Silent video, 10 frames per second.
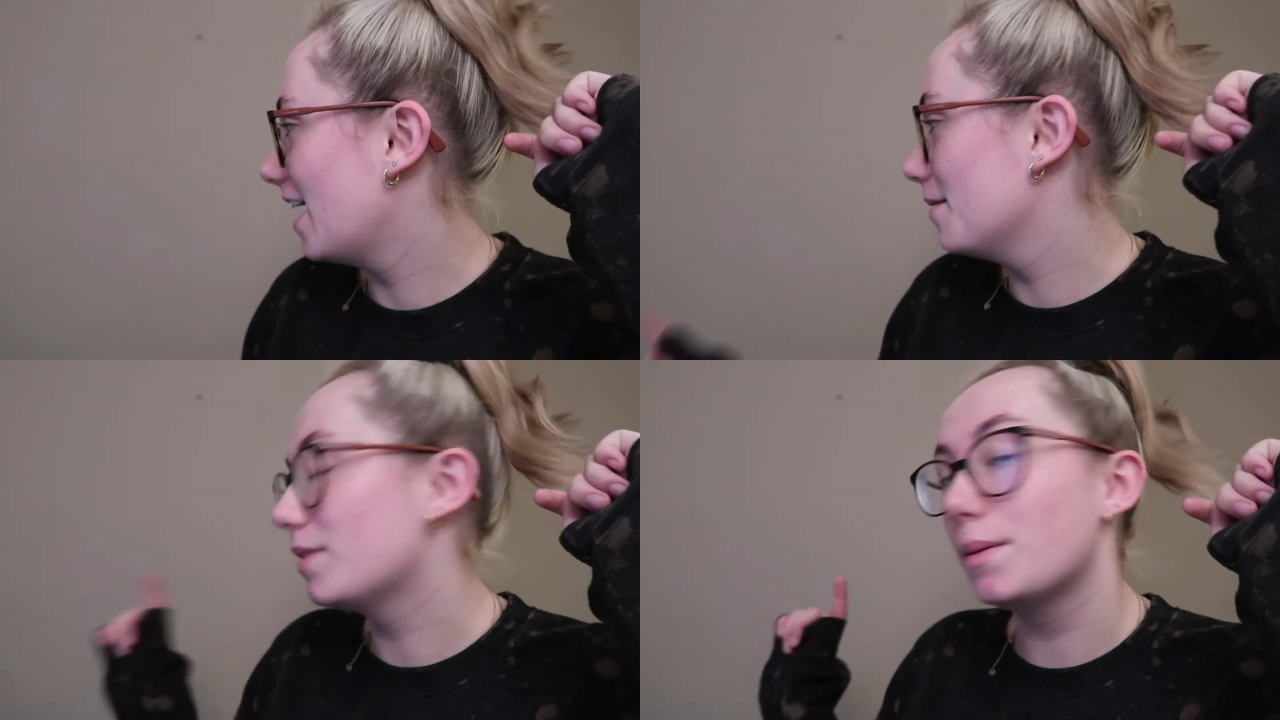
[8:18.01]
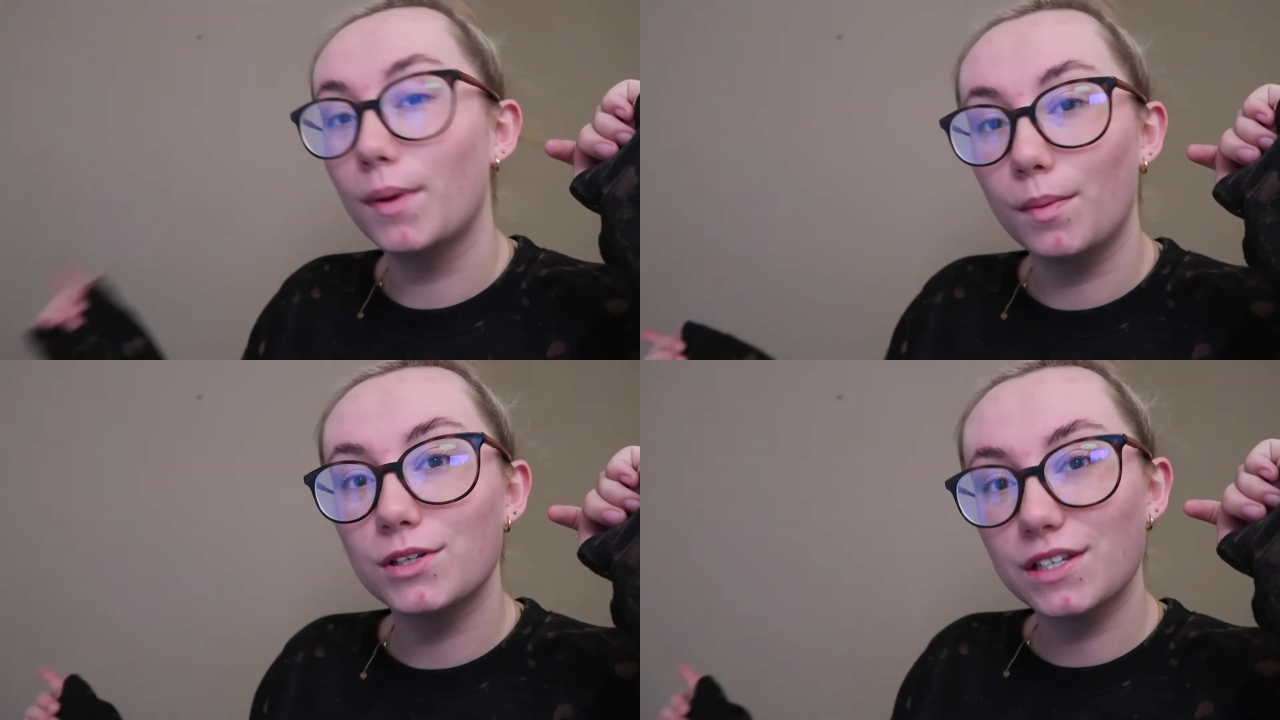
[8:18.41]
The
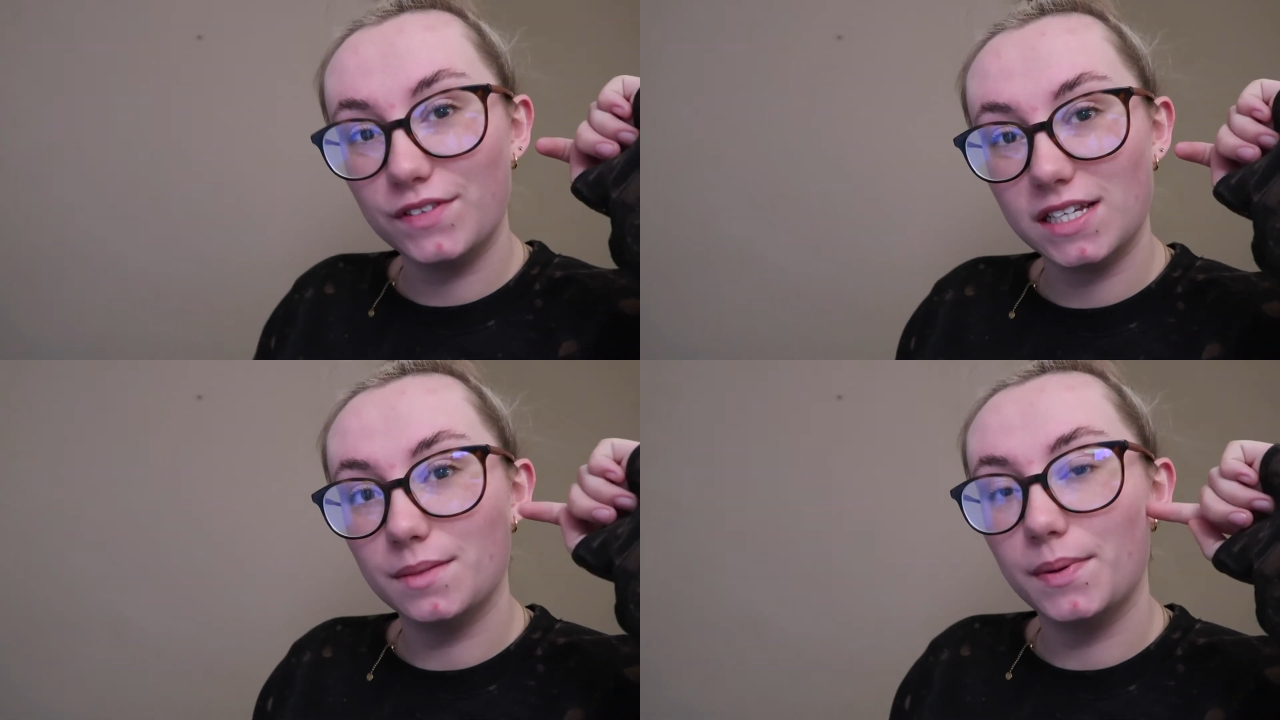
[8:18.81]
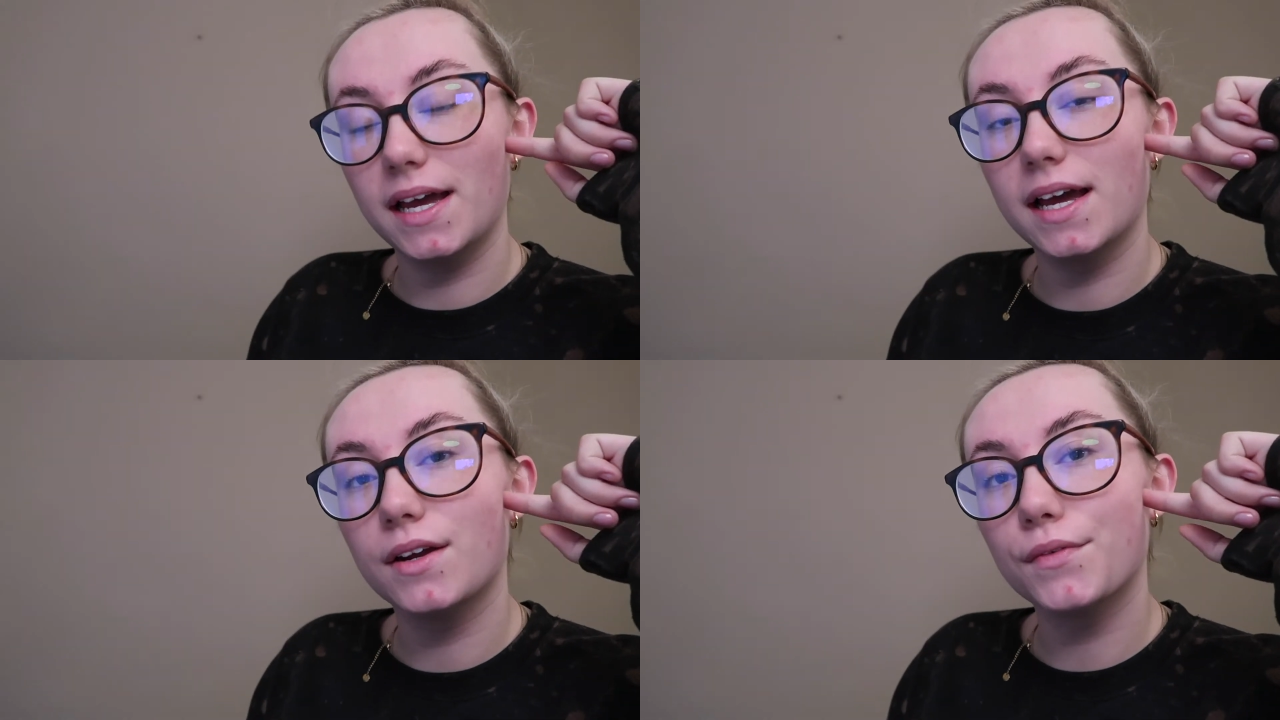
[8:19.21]
bubbles have
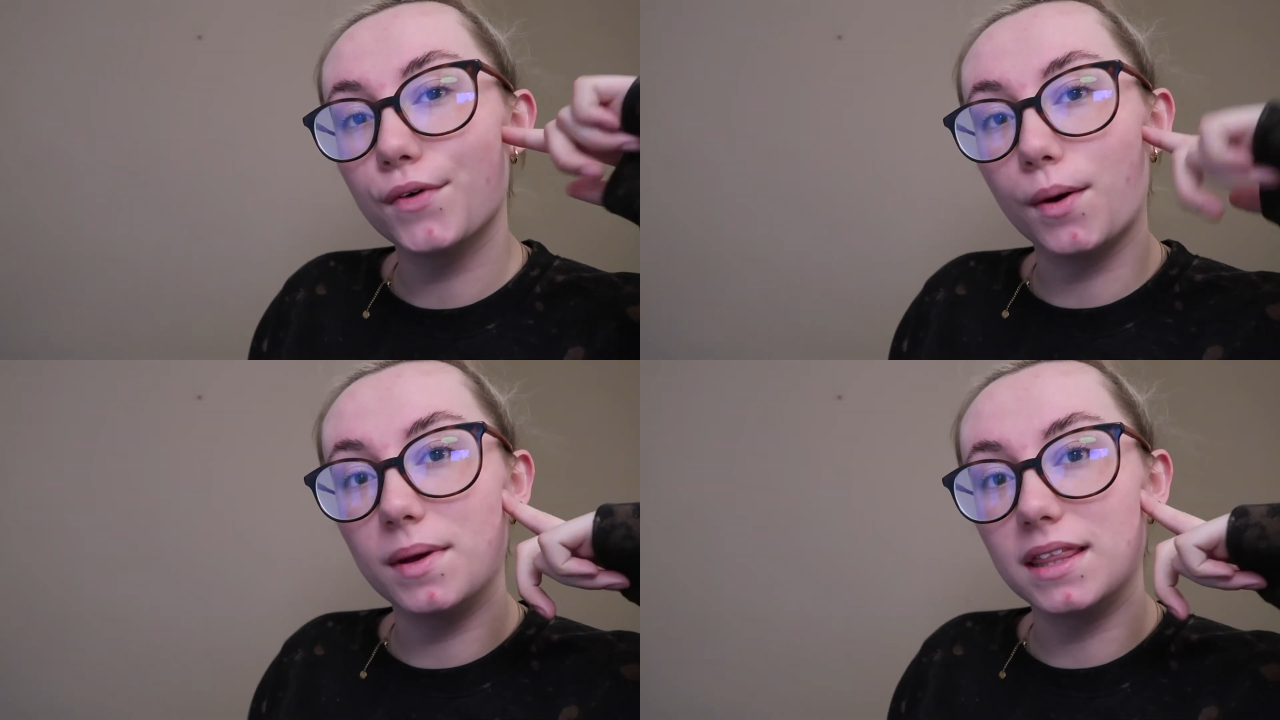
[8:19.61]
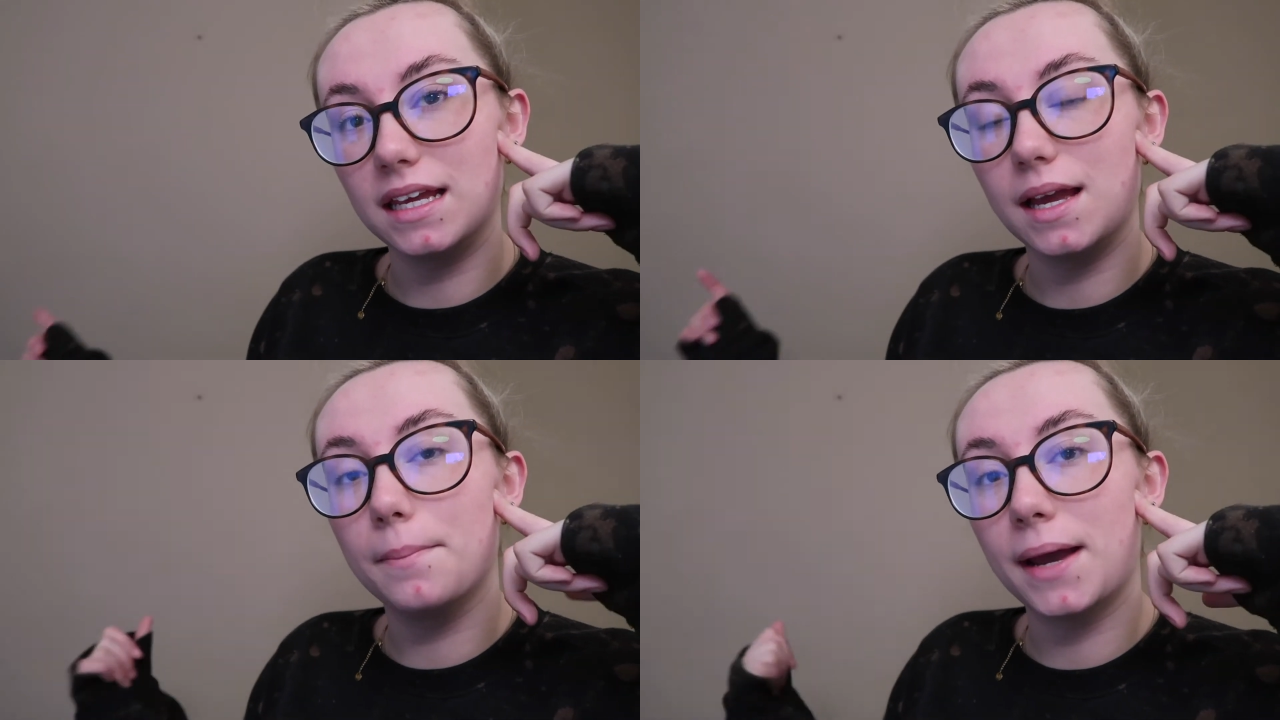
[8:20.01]
disappeared from
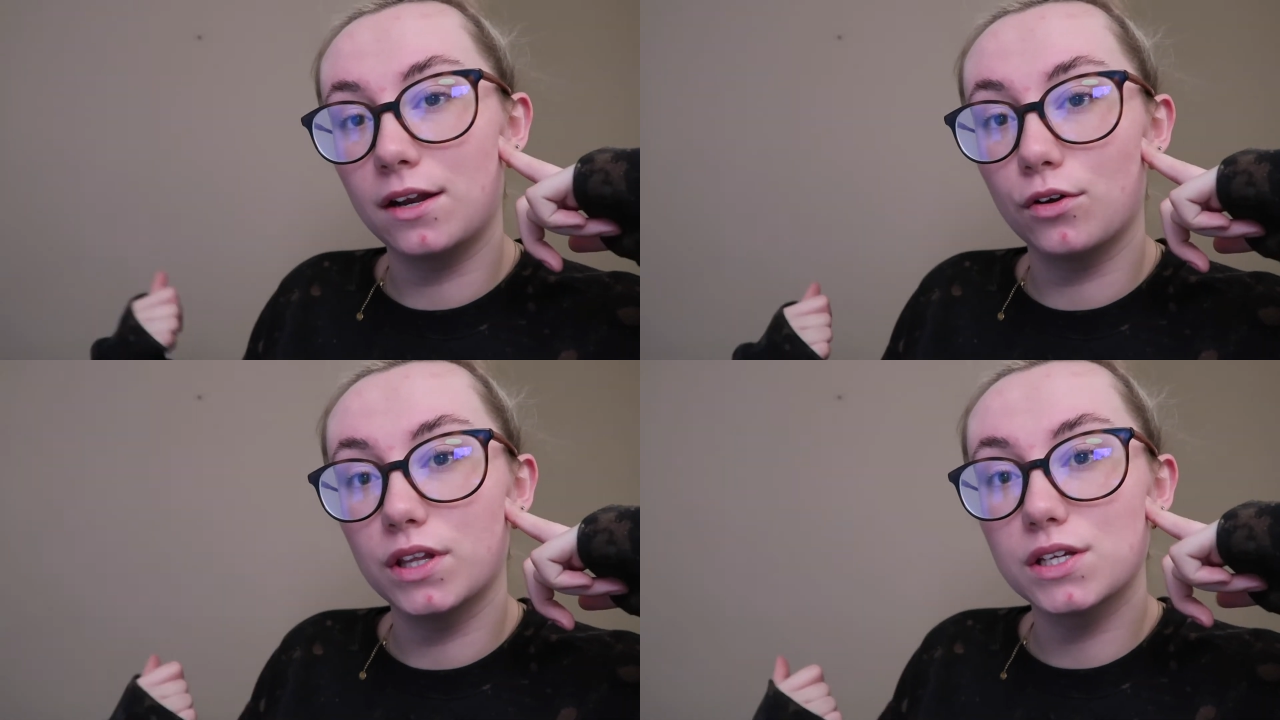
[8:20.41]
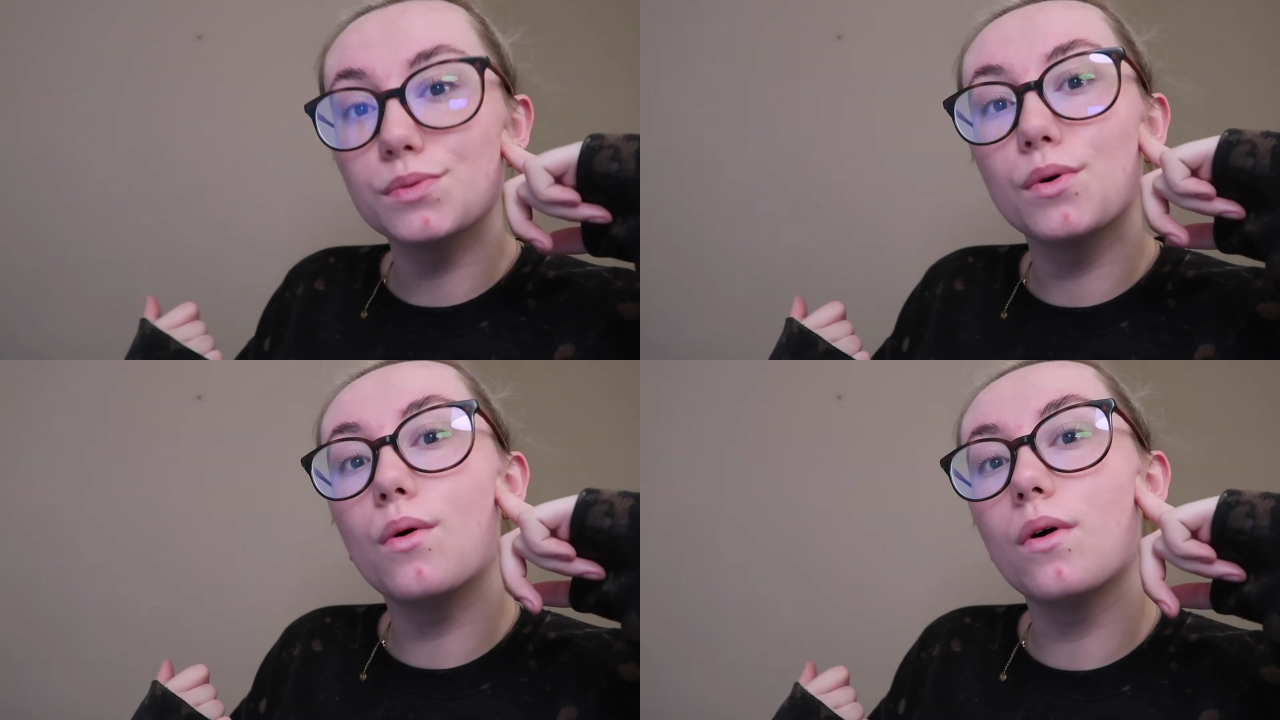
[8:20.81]
the paint on
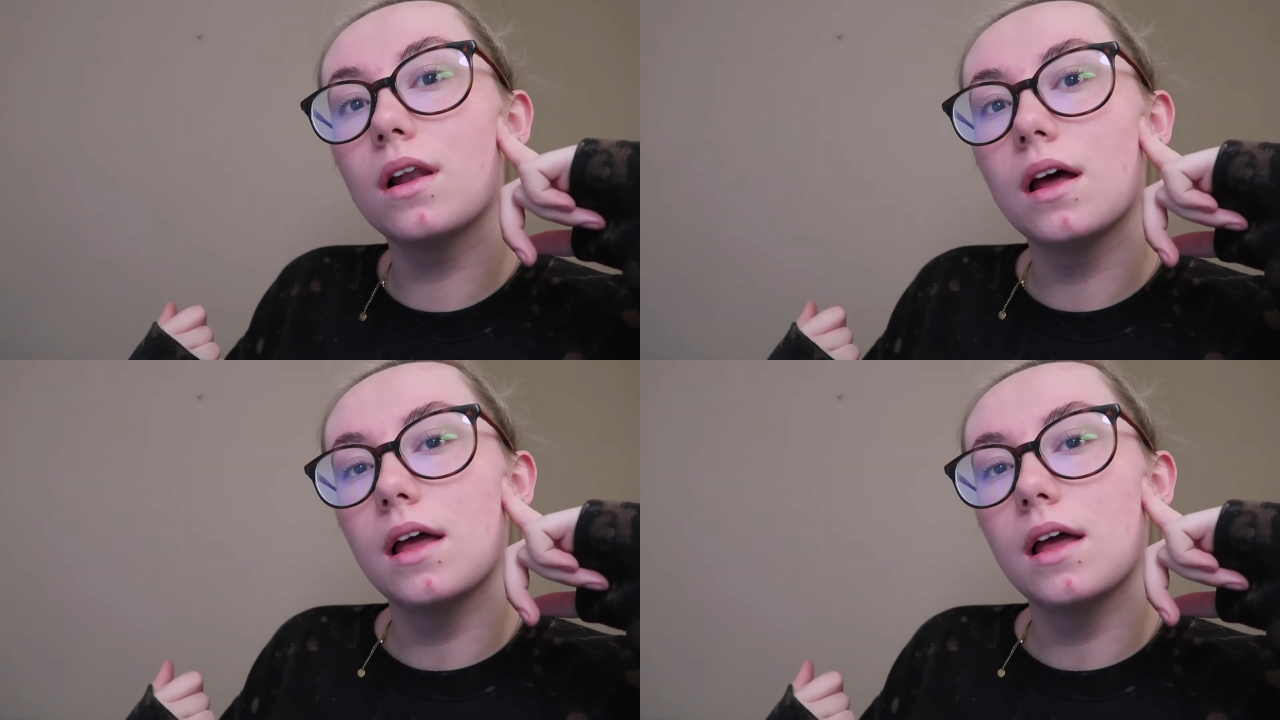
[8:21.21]
this wall,